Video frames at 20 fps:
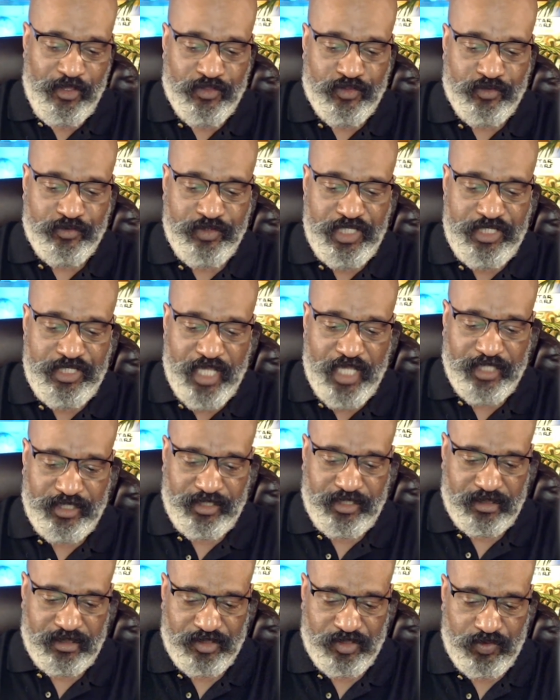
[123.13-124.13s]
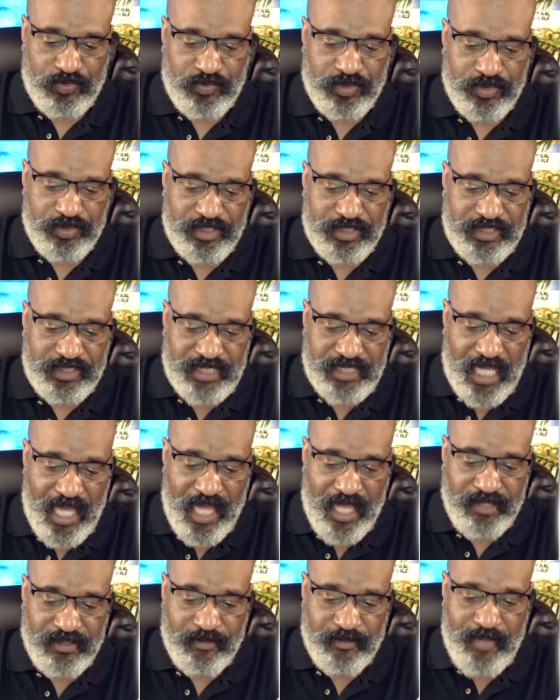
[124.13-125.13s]
3 judges who will
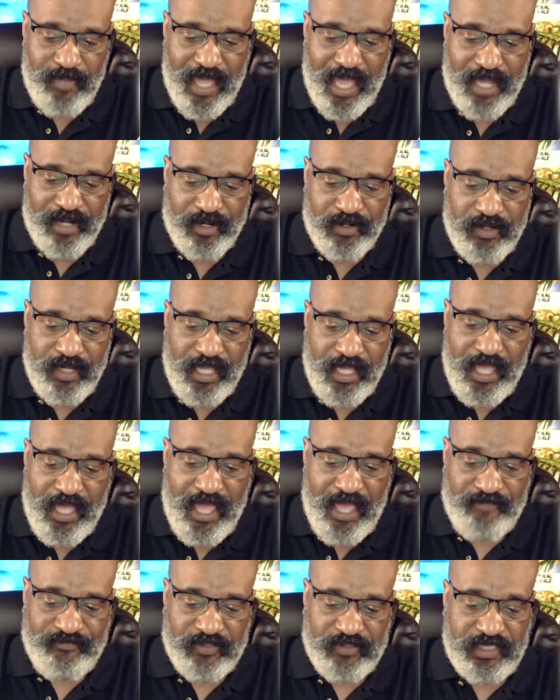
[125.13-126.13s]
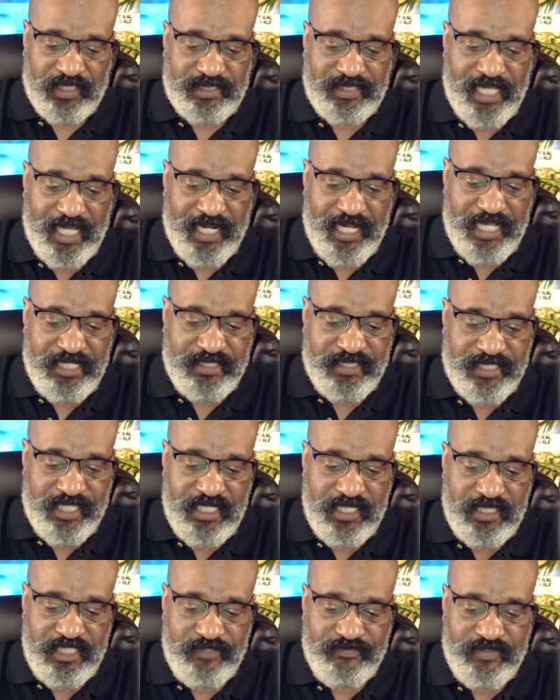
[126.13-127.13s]
decide the matter have set a
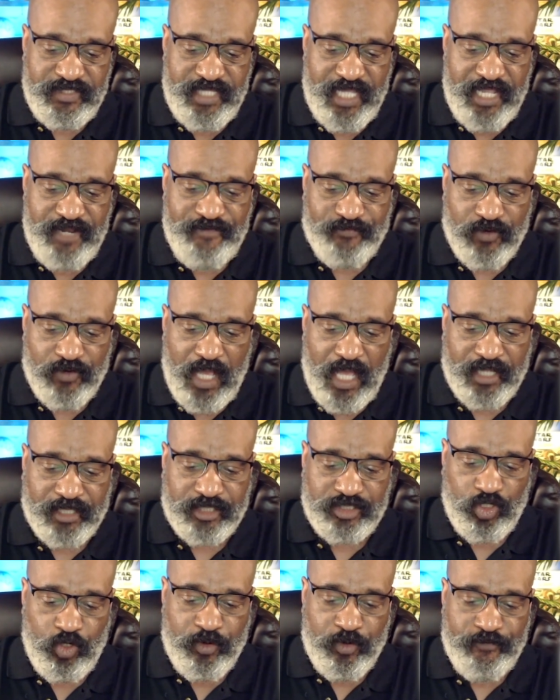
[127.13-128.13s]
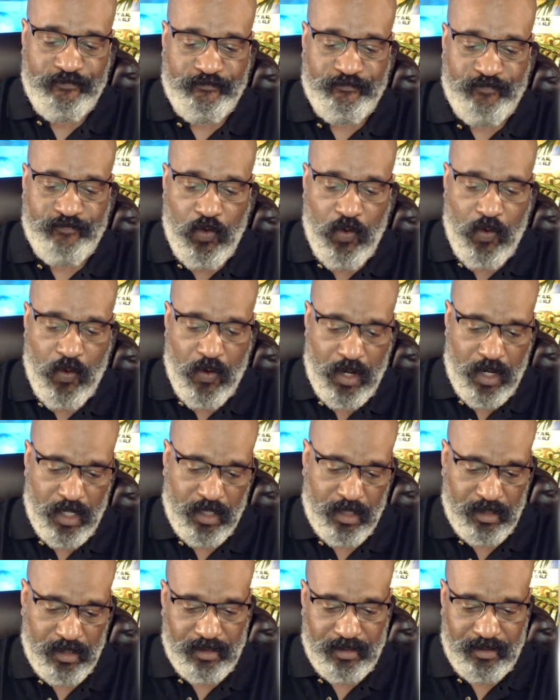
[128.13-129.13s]
tentative date for October 4
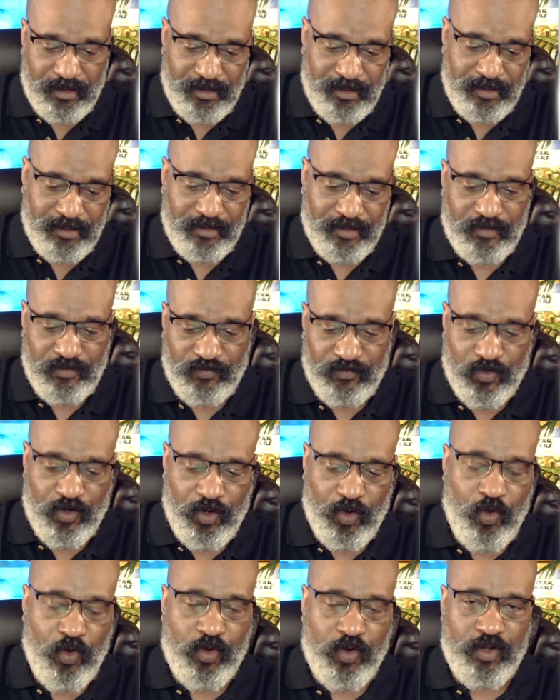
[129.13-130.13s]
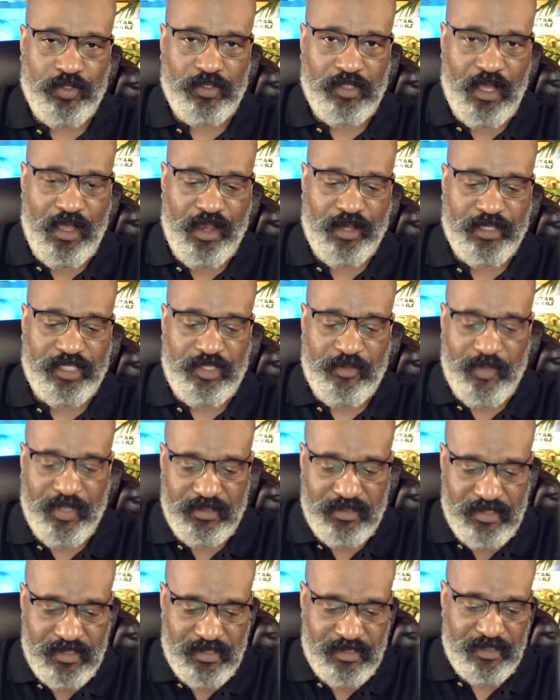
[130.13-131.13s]
for oral
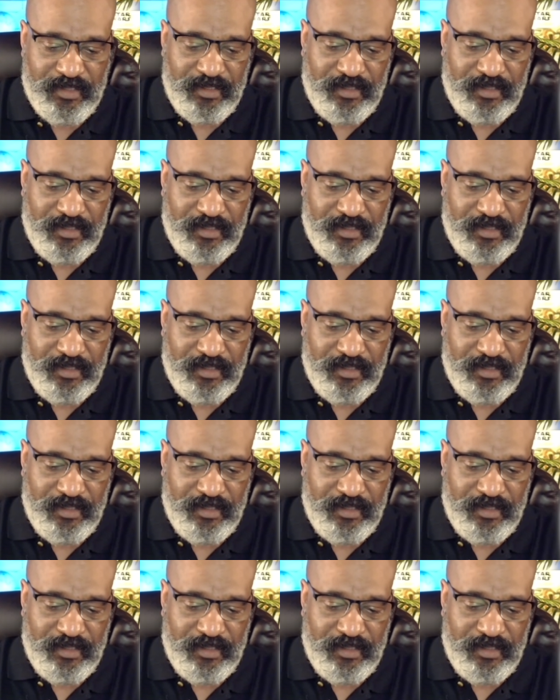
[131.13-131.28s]
arguments.